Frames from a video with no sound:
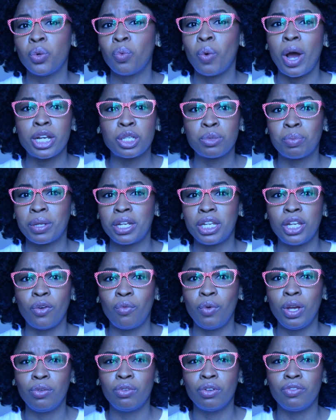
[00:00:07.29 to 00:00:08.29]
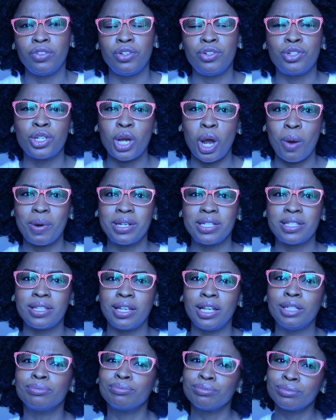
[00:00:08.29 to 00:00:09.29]
watch plenty of wig reviews, you always
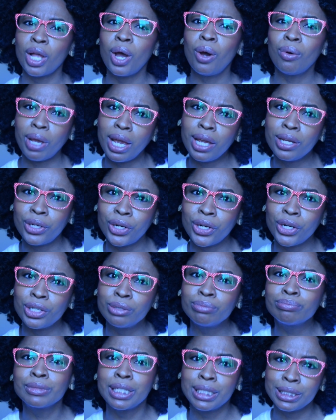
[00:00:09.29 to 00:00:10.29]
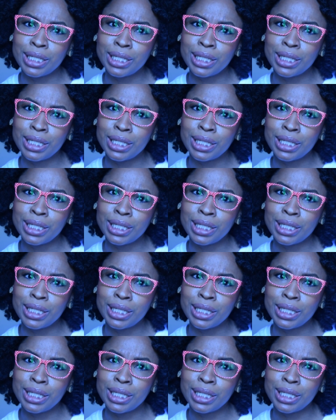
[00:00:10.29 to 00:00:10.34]
think, okay girl,